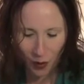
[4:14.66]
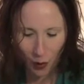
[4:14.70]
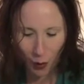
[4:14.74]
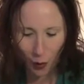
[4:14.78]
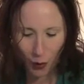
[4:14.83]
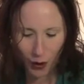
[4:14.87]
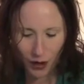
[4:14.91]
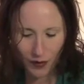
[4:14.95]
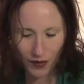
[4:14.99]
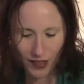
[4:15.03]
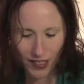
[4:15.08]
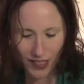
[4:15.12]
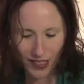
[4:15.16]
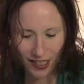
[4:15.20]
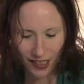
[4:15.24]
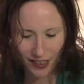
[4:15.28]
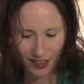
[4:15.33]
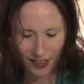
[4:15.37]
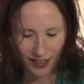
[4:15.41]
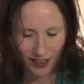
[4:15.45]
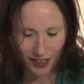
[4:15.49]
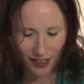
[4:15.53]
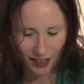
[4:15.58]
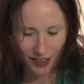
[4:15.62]
All of a
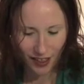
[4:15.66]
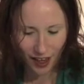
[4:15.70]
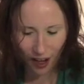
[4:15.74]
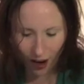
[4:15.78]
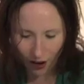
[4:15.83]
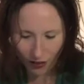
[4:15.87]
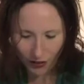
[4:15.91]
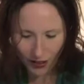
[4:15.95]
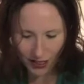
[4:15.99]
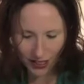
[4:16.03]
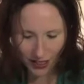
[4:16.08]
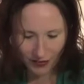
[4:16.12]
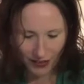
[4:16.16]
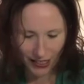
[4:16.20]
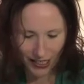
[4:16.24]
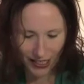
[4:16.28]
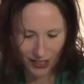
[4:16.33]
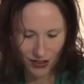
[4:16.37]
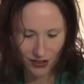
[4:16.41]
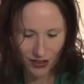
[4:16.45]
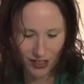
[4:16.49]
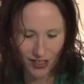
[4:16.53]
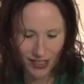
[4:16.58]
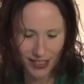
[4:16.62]
sudden, a current of
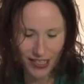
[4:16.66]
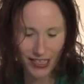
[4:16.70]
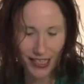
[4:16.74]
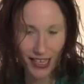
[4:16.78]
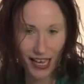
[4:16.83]
electricity